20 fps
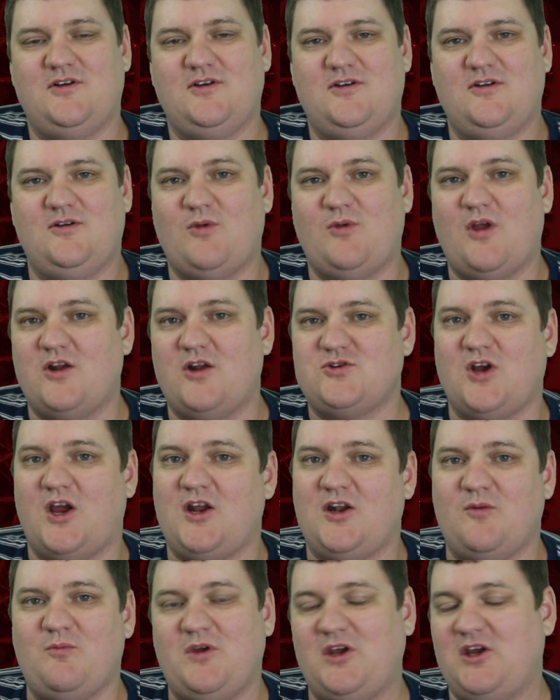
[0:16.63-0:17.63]
I'm not trying to
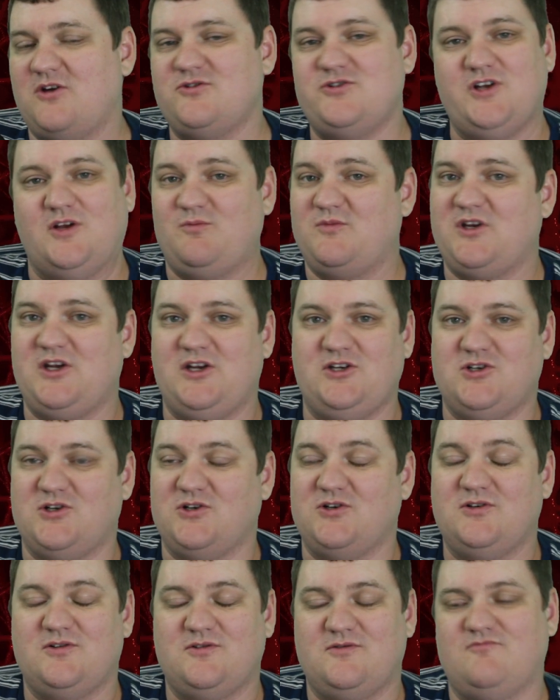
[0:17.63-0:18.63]
be your gym teacher.
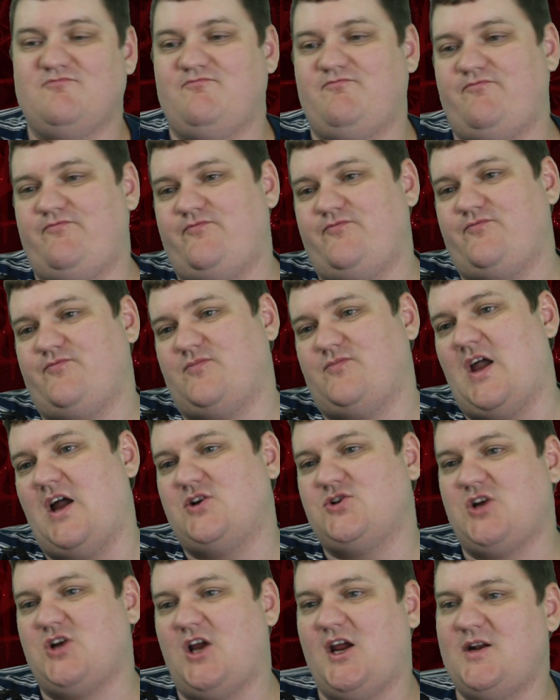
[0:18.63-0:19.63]
I'm not
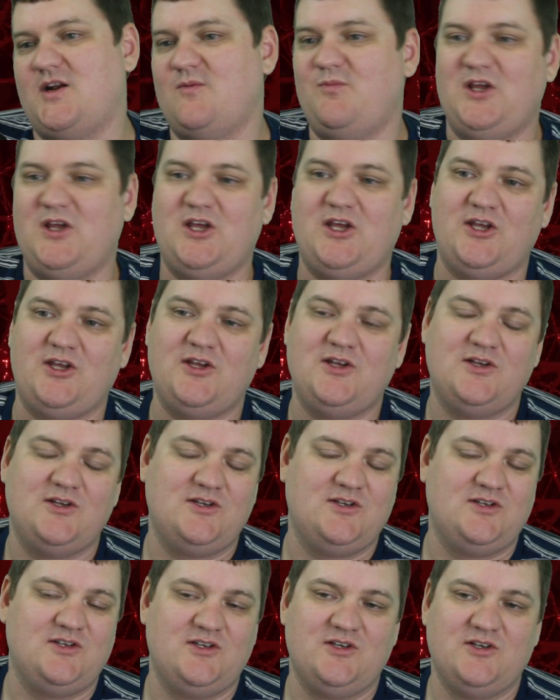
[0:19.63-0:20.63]
trying to be
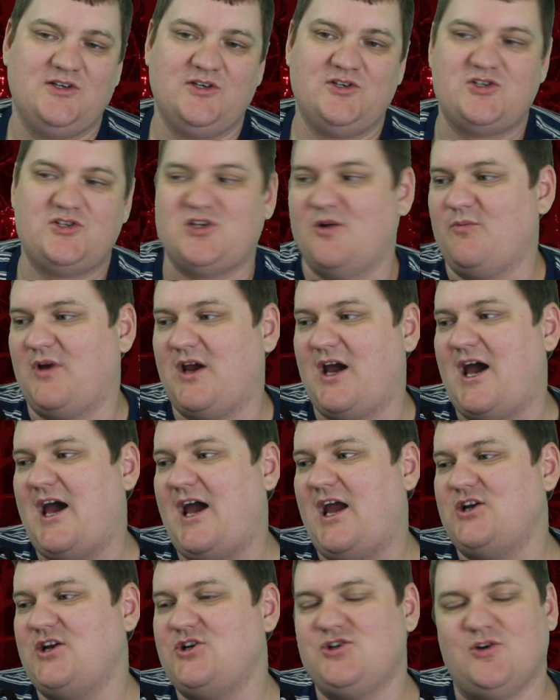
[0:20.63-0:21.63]
some guy
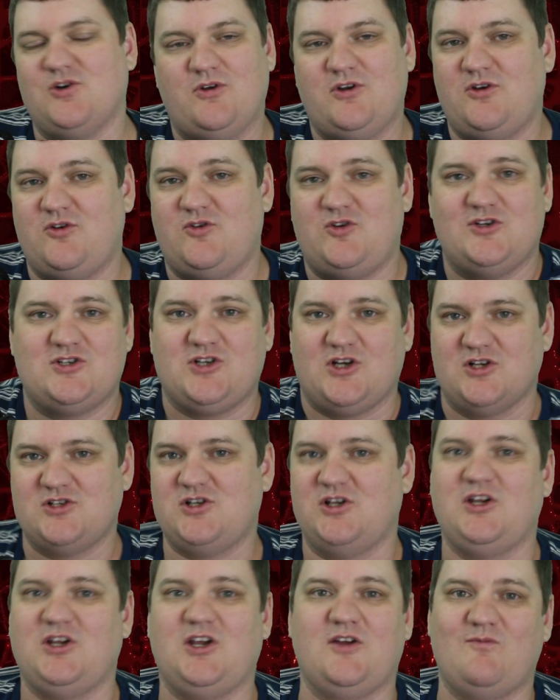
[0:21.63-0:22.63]
showing you
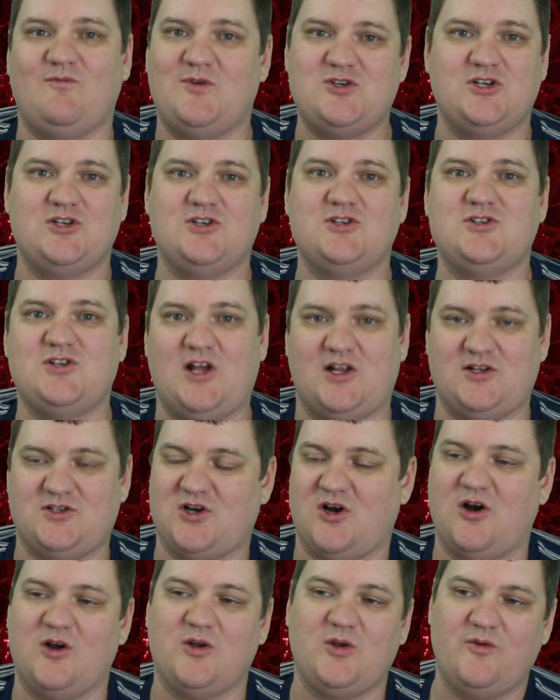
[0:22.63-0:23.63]
disgusting images that
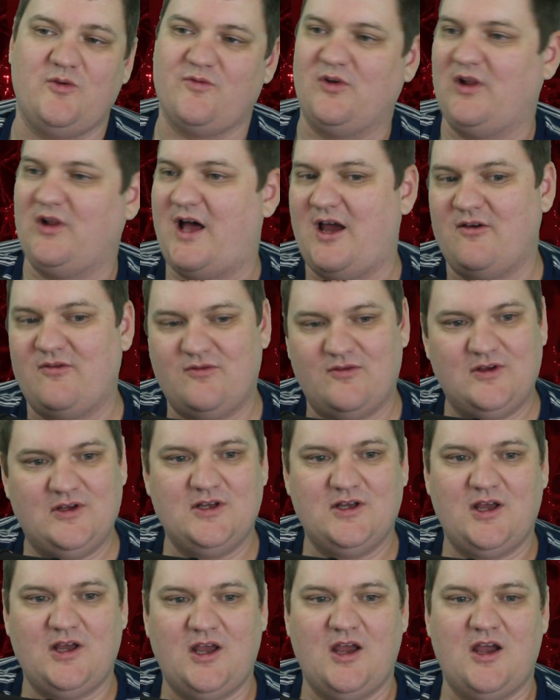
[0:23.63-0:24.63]
scar you for life.
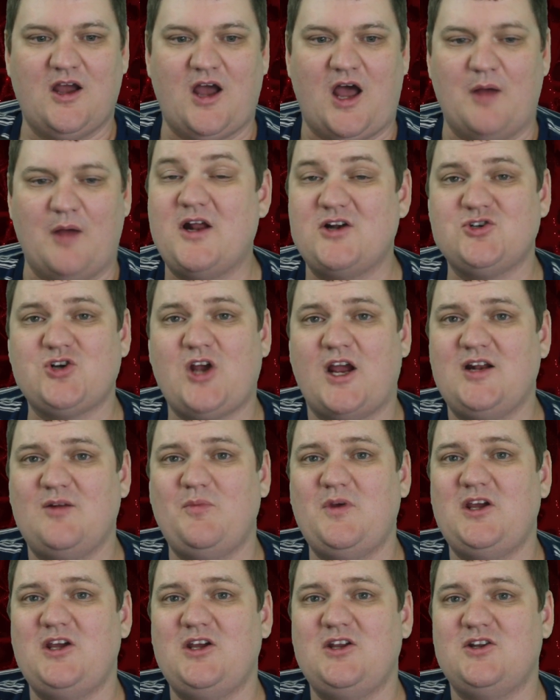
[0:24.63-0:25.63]
I'm not trying to
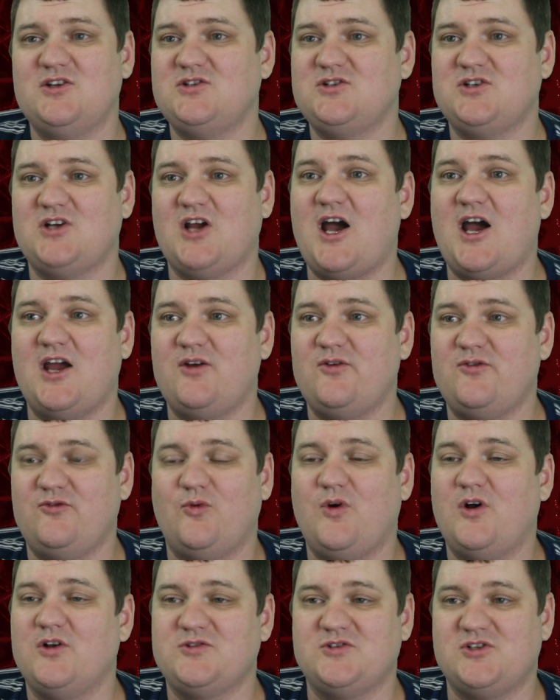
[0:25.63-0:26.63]
be this guy who
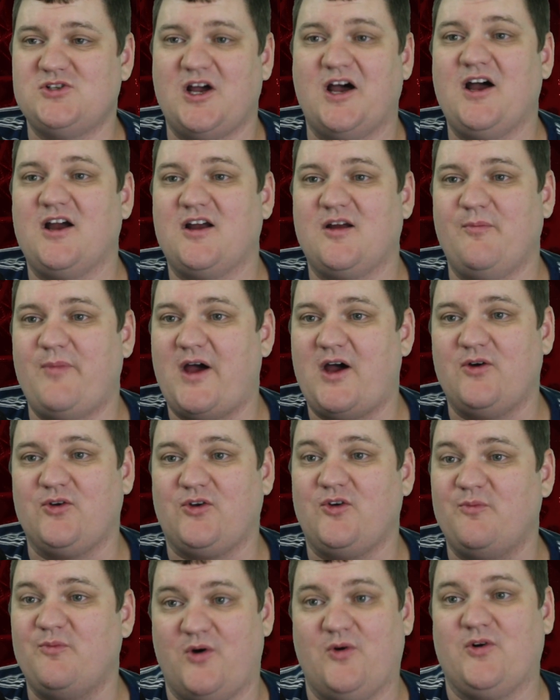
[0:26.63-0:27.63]
wants to talk about your
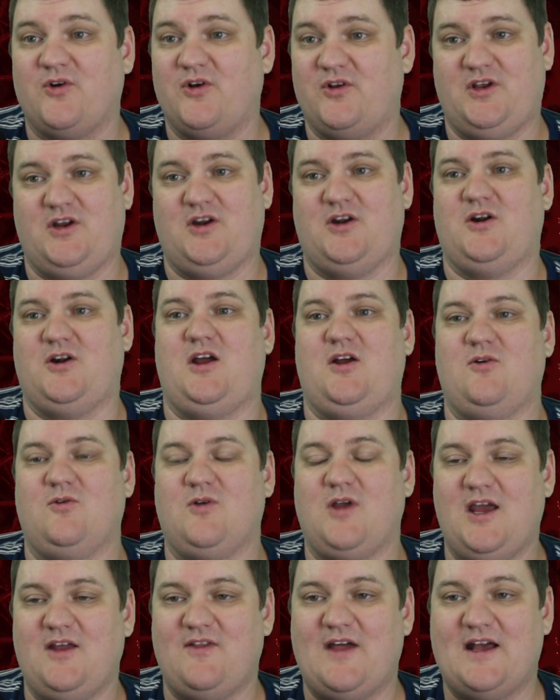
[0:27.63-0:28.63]
boner on the internet,
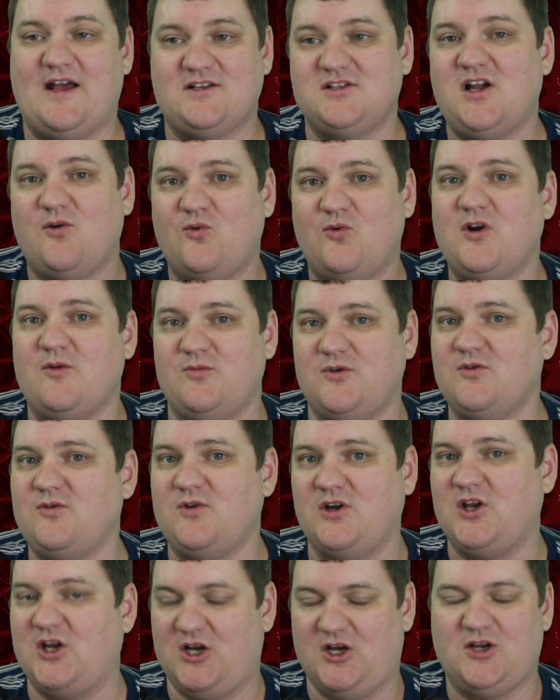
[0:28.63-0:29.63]
okay? That's not what I'm doing
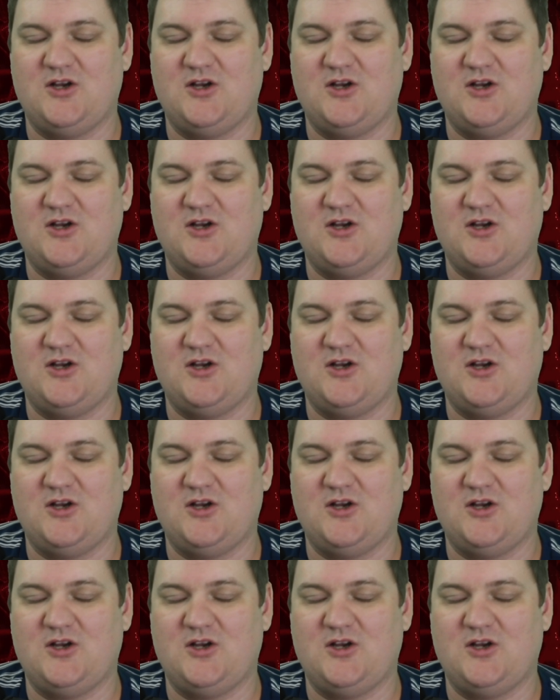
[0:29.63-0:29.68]
here.